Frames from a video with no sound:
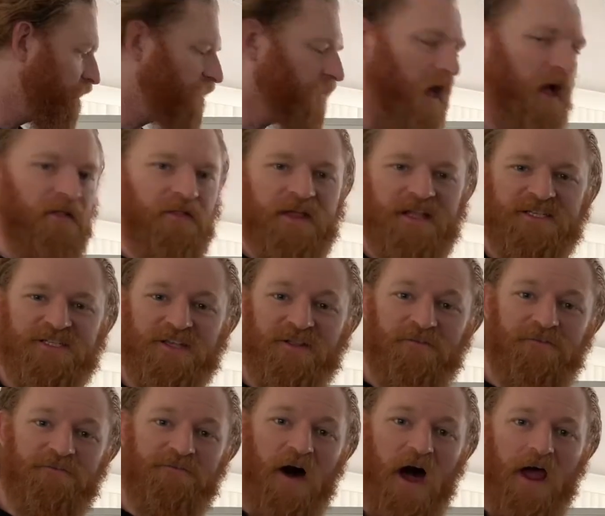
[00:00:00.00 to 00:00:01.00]
that leads to
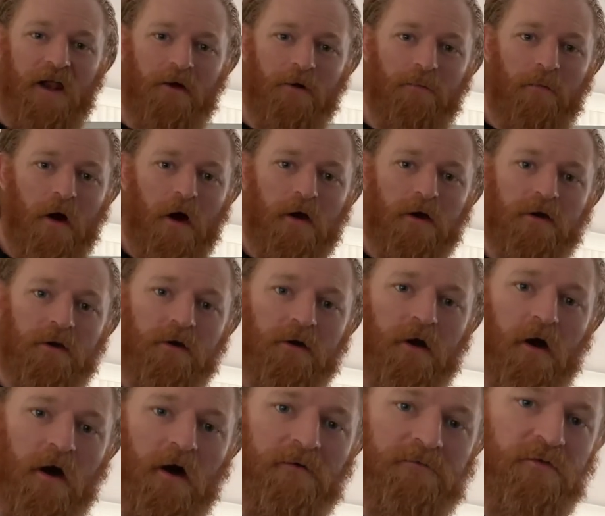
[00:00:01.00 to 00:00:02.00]
the final
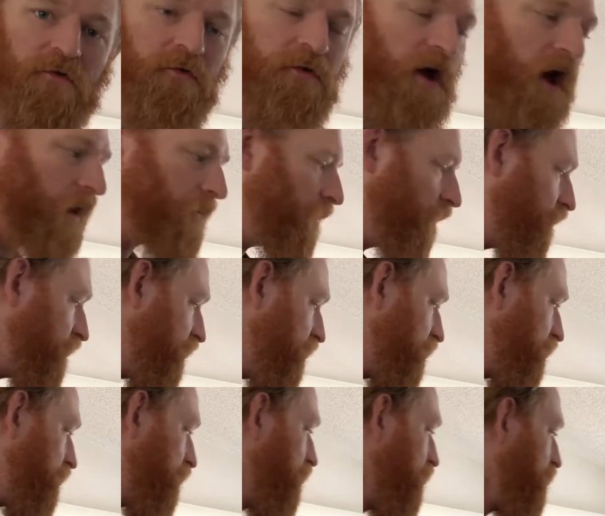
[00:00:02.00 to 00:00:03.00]
marker of
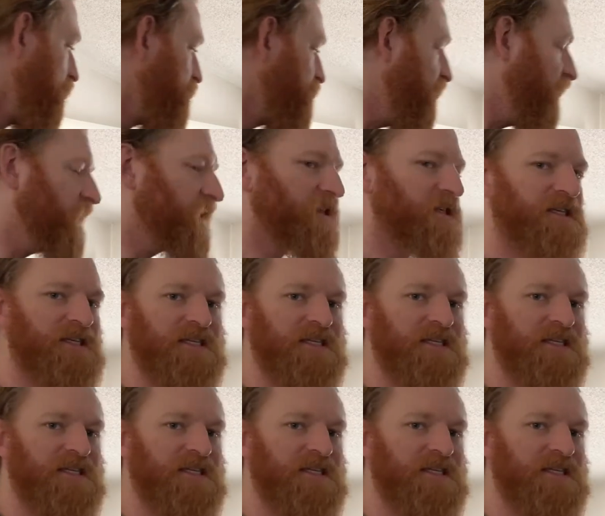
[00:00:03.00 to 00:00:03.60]
eudaimonia, that it's